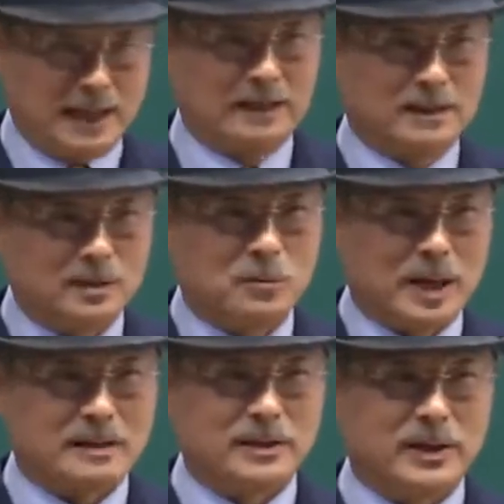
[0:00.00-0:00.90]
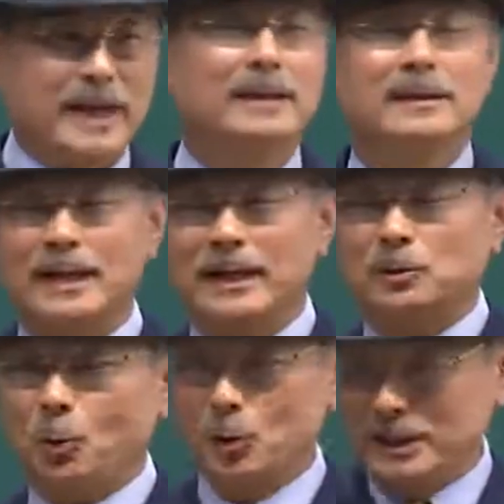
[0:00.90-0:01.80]
as a feudal system.
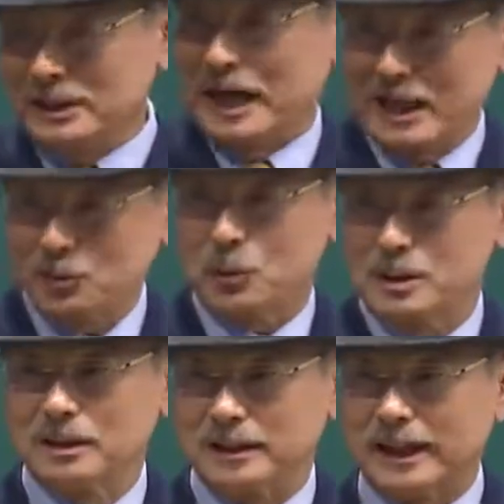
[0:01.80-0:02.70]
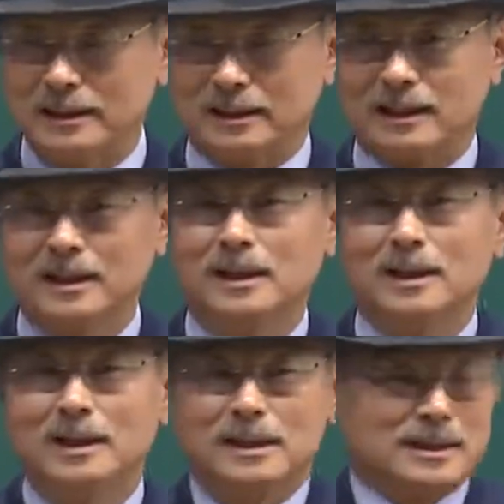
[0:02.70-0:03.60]
In the feudal system,
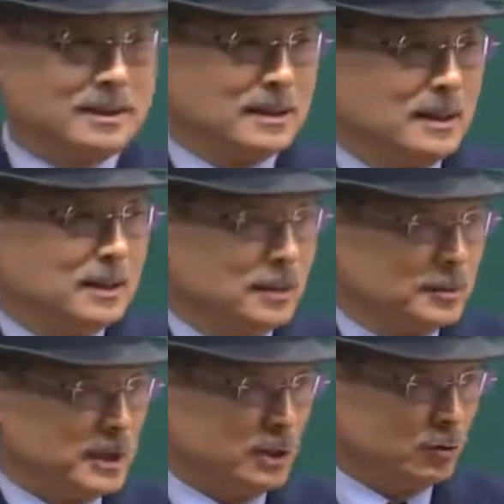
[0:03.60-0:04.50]
there was a